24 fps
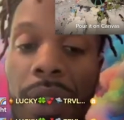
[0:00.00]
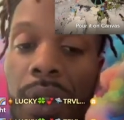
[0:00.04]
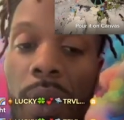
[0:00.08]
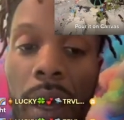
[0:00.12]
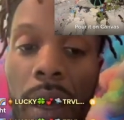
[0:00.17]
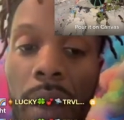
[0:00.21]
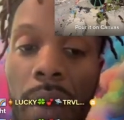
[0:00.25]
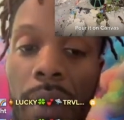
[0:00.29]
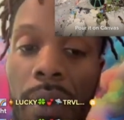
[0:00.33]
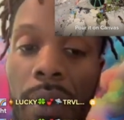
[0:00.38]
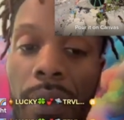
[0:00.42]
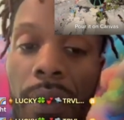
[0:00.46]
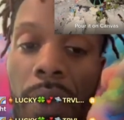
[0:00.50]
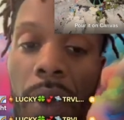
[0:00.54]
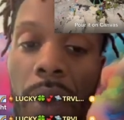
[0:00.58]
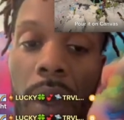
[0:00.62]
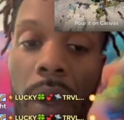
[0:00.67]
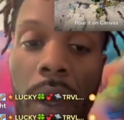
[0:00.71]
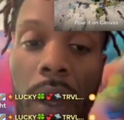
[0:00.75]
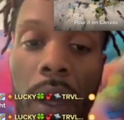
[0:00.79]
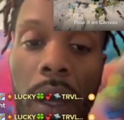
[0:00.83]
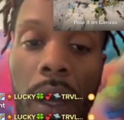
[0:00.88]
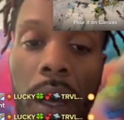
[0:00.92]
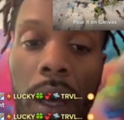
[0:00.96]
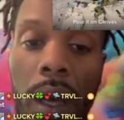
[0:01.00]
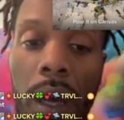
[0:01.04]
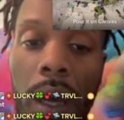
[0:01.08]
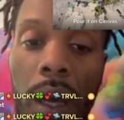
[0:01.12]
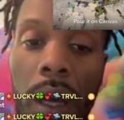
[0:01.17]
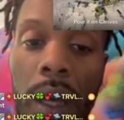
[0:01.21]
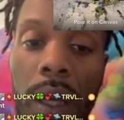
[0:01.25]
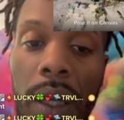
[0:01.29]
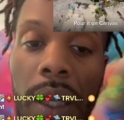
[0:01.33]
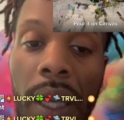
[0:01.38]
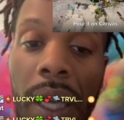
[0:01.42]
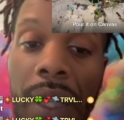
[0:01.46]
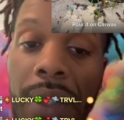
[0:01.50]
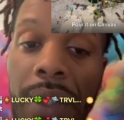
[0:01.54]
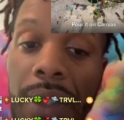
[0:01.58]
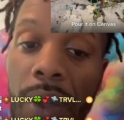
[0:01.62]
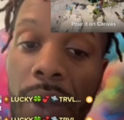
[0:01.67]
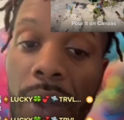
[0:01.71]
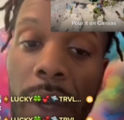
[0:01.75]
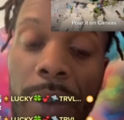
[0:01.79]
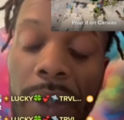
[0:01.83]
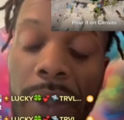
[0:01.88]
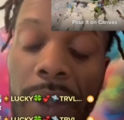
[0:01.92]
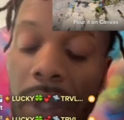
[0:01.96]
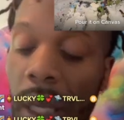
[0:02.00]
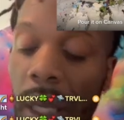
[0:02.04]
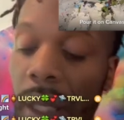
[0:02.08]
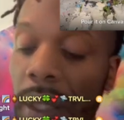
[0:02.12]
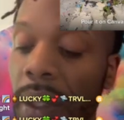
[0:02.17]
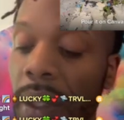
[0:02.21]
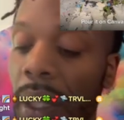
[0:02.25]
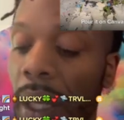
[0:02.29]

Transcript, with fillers: sure you have uh, Instagram